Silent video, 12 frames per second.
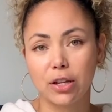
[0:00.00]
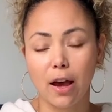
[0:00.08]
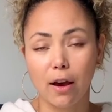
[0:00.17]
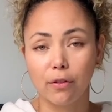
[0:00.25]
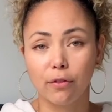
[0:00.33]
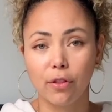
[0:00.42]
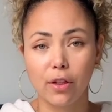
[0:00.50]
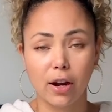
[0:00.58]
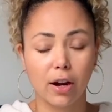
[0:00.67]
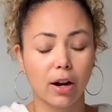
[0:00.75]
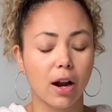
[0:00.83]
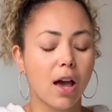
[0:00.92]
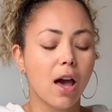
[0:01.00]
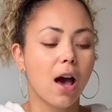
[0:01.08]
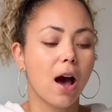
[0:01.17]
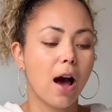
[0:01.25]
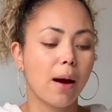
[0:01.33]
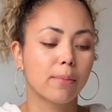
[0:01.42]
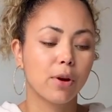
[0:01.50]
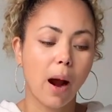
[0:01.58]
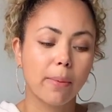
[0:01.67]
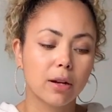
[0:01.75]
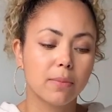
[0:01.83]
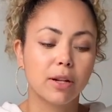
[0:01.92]
of their
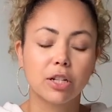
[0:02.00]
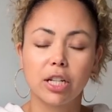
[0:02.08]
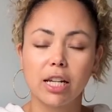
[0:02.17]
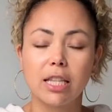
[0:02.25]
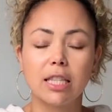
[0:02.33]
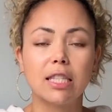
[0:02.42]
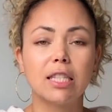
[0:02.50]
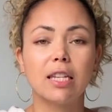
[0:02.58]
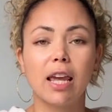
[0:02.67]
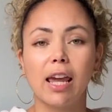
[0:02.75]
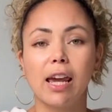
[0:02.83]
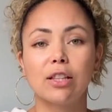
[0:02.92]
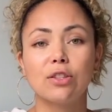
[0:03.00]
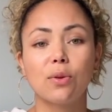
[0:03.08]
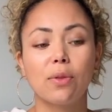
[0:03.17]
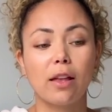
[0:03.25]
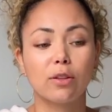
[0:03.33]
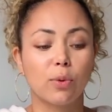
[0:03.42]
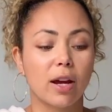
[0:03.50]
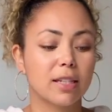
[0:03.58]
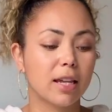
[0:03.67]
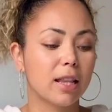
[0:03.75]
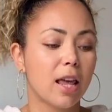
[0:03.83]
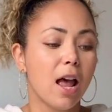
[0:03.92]
carbon emissions, and so that's why I
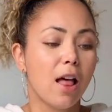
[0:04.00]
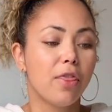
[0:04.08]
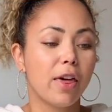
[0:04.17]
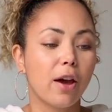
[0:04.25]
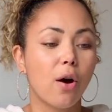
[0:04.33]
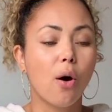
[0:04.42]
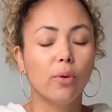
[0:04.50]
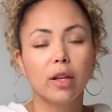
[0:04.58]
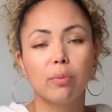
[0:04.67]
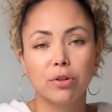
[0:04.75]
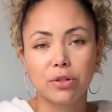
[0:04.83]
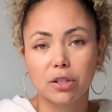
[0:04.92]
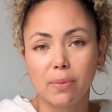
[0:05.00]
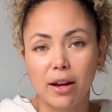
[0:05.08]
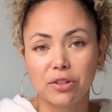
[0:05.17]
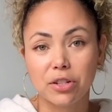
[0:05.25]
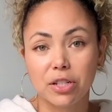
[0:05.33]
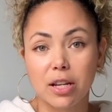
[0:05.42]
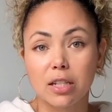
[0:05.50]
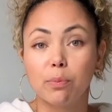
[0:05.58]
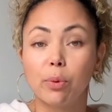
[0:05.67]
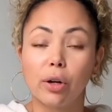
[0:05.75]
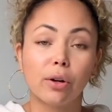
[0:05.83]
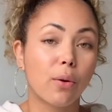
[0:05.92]
said they only produce mattresses
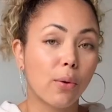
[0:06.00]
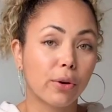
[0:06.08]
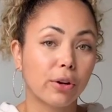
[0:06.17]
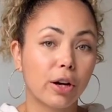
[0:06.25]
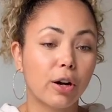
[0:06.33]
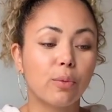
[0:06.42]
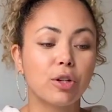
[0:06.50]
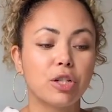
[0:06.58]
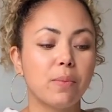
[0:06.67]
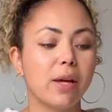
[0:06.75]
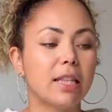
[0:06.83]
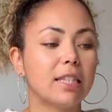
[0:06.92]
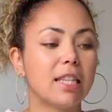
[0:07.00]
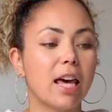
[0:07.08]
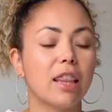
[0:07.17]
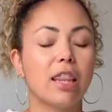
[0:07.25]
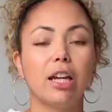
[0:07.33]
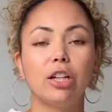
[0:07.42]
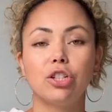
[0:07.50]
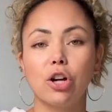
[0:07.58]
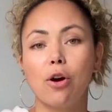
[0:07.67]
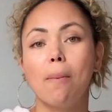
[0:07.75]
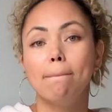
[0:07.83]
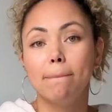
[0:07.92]
per order, which means that they
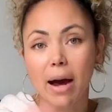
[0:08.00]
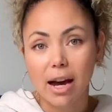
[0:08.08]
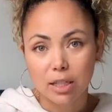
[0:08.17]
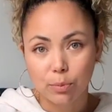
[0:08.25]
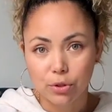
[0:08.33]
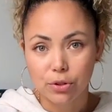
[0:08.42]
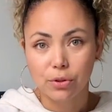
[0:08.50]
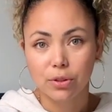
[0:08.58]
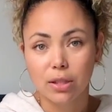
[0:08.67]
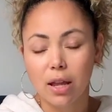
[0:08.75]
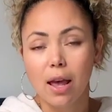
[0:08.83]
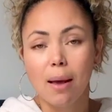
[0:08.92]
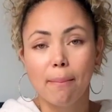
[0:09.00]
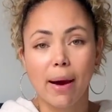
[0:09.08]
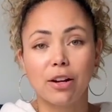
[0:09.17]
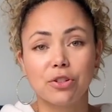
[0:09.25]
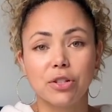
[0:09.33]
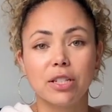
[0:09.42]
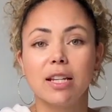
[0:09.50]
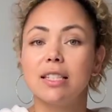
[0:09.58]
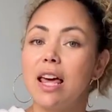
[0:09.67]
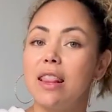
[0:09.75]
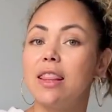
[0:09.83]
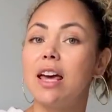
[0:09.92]
don't mass produce mattresses
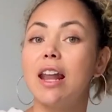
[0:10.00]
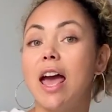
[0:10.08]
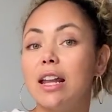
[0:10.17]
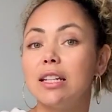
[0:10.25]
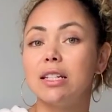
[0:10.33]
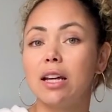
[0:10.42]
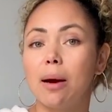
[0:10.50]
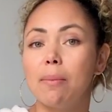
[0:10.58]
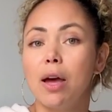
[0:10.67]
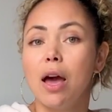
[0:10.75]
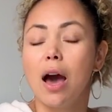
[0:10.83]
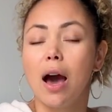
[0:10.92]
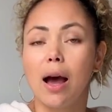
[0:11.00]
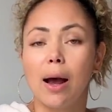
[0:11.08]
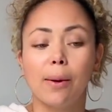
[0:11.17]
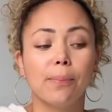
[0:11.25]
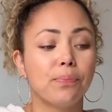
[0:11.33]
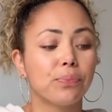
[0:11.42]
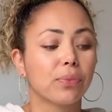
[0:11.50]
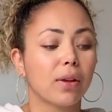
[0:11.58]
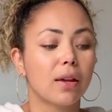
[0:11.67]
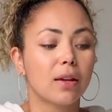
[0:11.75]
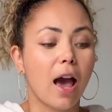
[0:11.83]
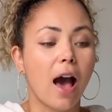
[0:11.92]
and then end up
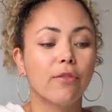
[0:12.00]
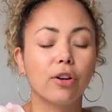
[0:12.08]
having